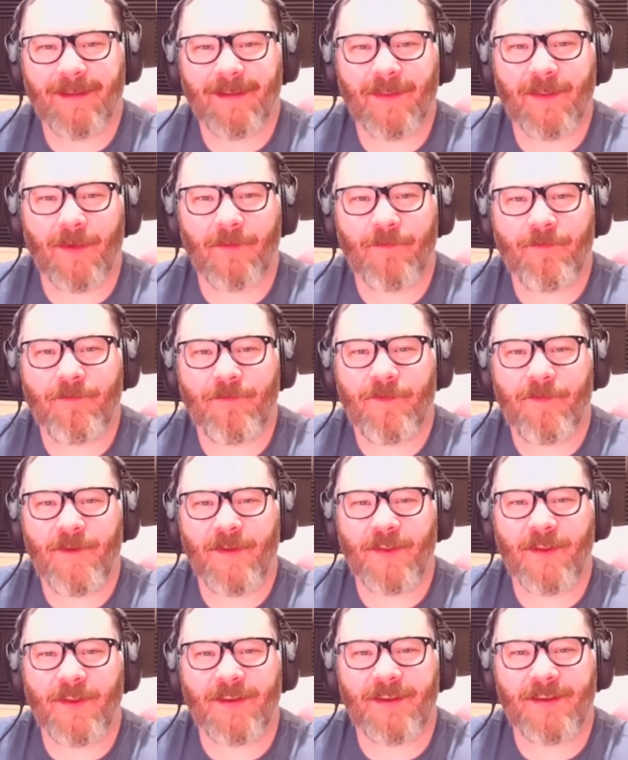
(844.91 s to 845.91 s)
The
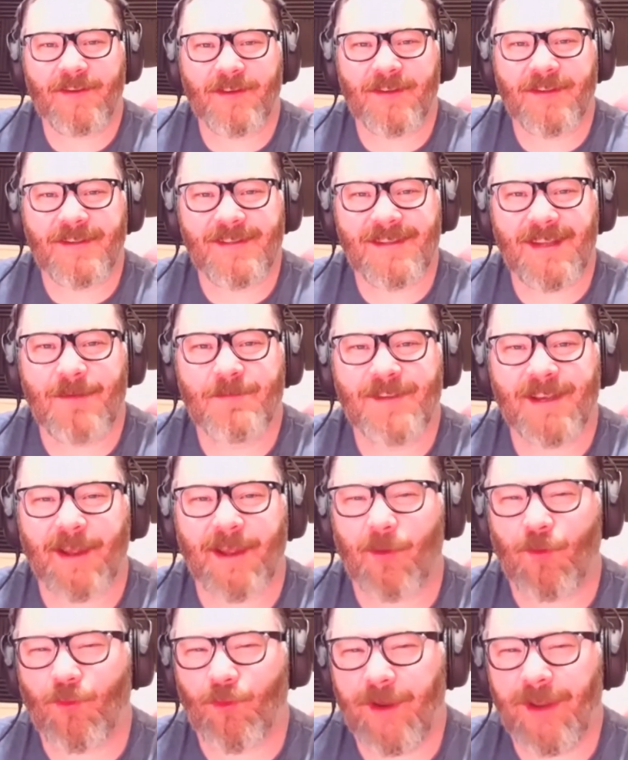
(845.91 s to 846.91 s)
5th edition seems like
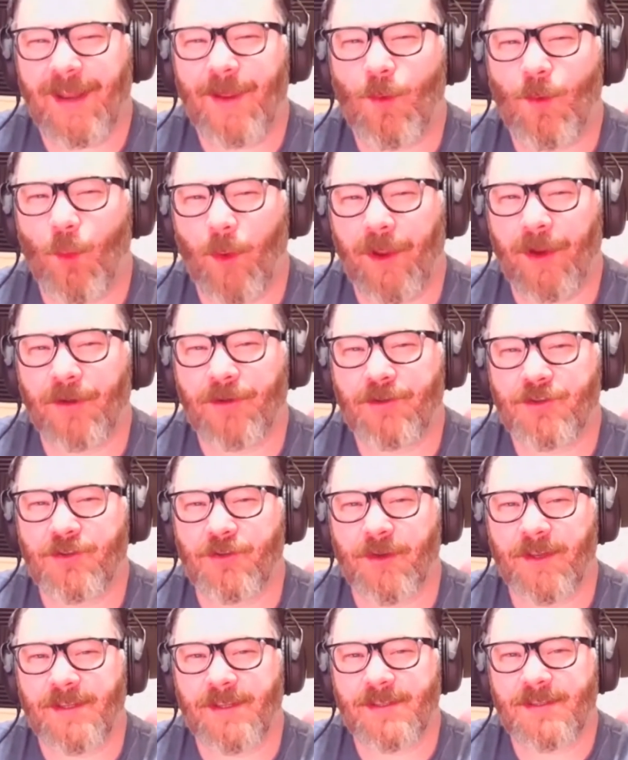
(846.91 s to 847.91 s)
a really weird
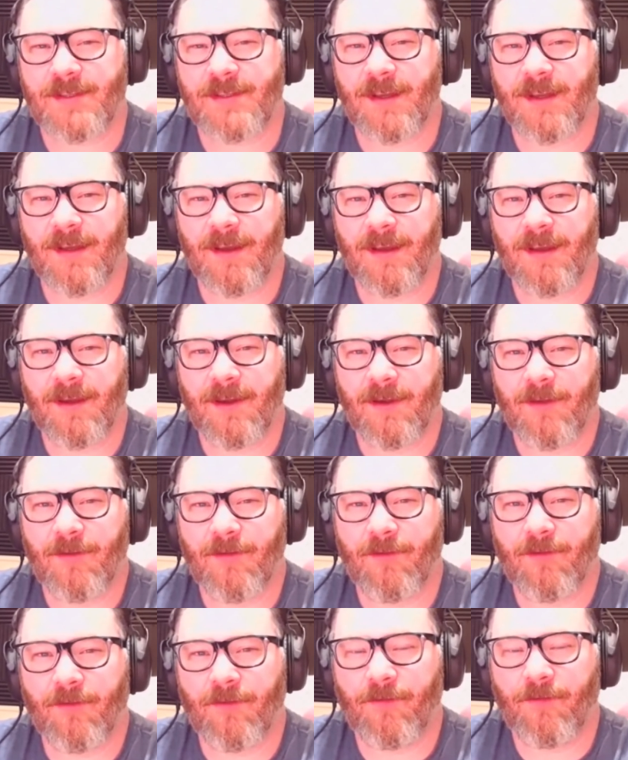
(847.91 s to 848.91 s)
choice
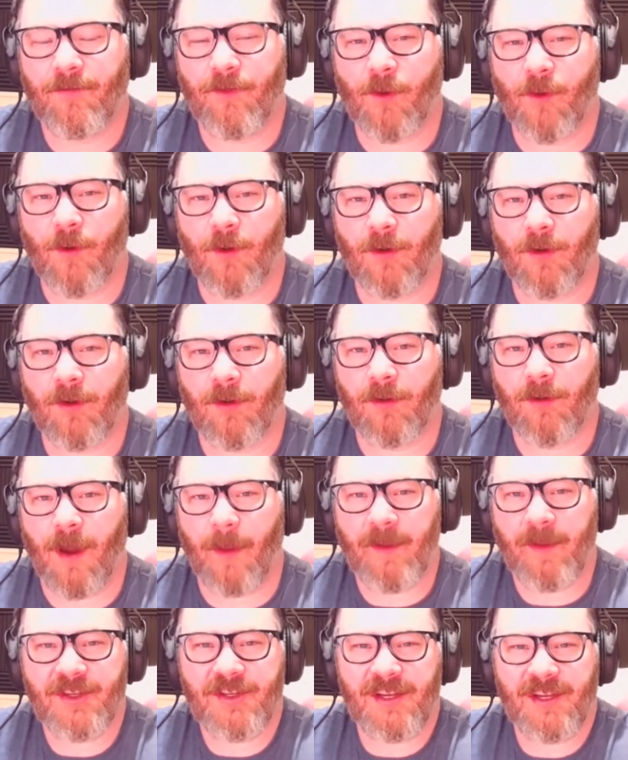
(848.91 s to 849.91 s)
for,
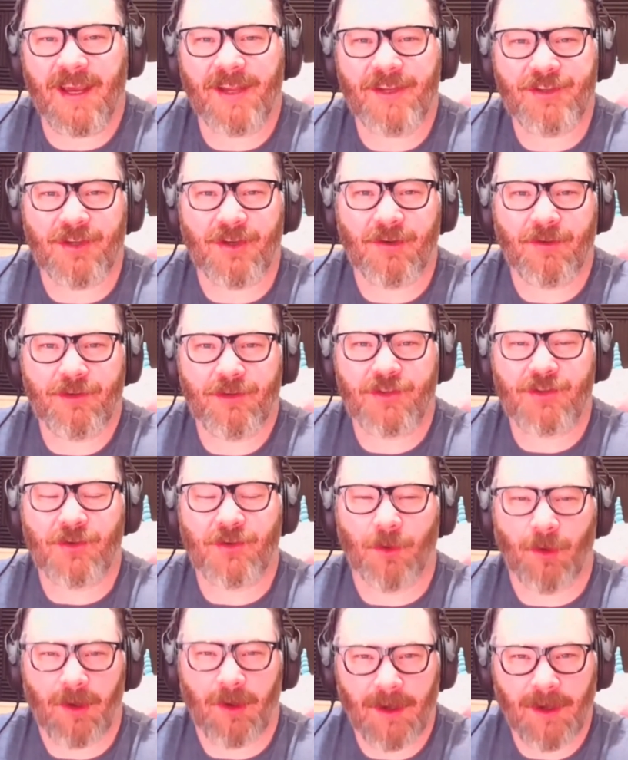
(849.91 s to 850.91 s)
G.I. Joe,
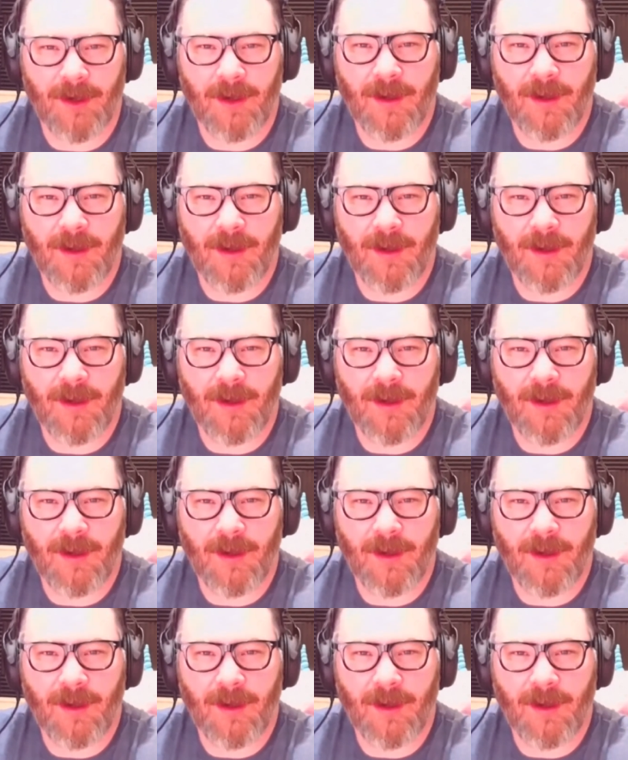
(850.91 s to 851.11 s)
sure.